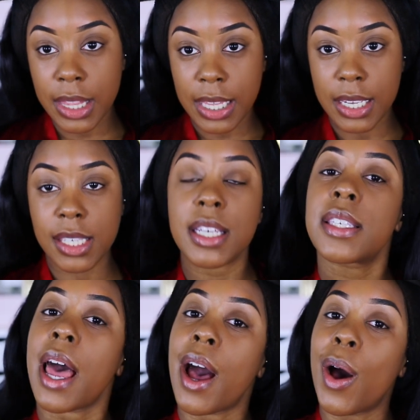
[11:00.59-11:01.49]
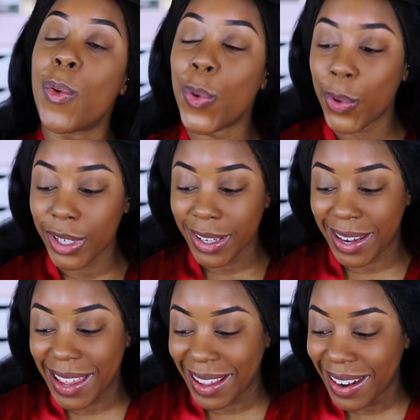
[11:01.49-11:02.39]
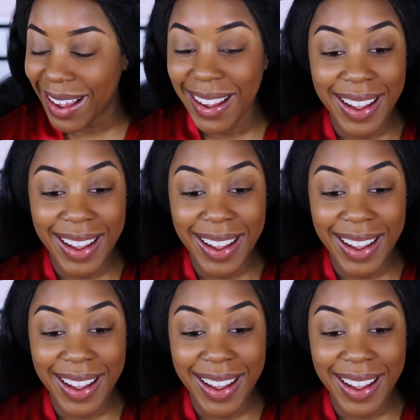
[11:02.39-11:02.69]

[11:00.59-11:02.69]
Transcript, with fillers: this is how we're looking